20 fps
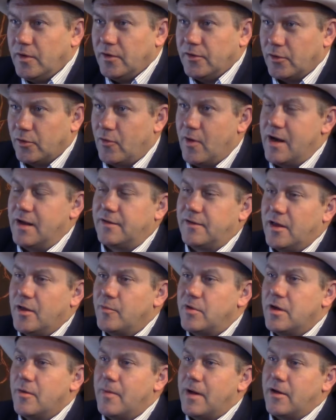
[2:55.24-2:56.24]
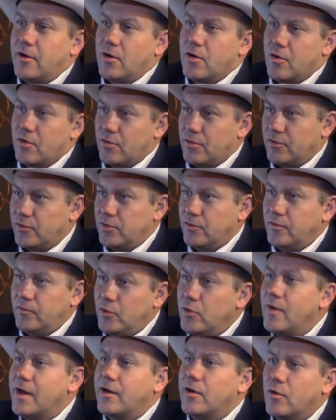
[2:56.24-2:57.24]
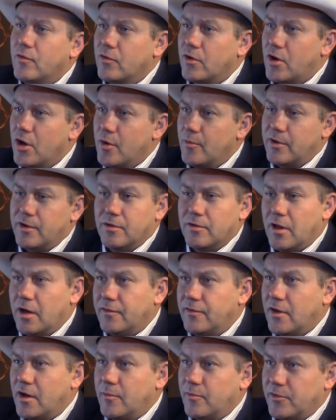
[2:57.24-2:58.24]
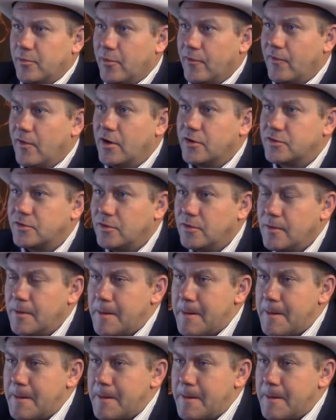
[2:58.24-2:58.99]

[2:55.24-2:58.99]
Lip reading: So Grant, tell me about a hurdle you've had to overcome in your lifetime as a professional.